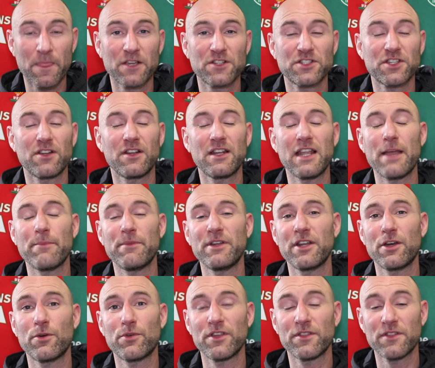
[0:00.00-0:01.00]
So let me
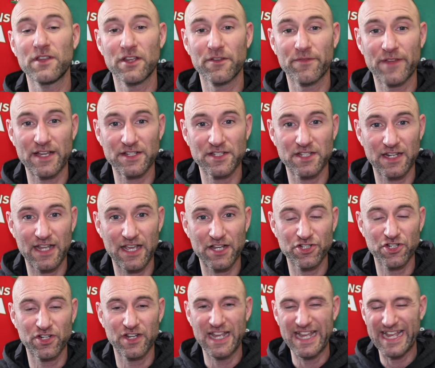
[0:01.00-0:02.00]
know what you think of that
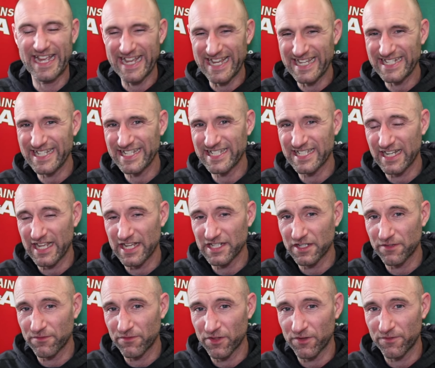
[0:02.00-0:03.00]
selection. Is he
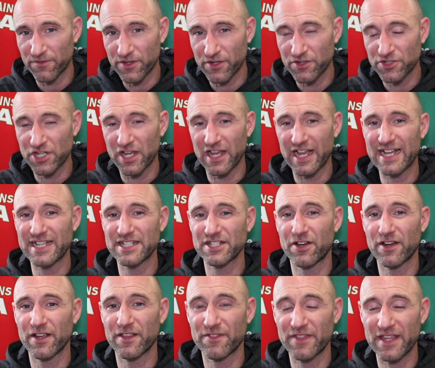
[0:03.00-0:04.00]
selecting for the future as
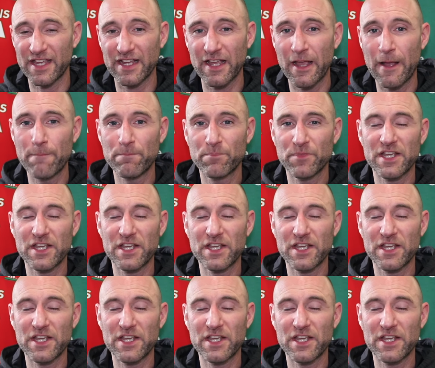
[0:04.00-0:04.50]
I think?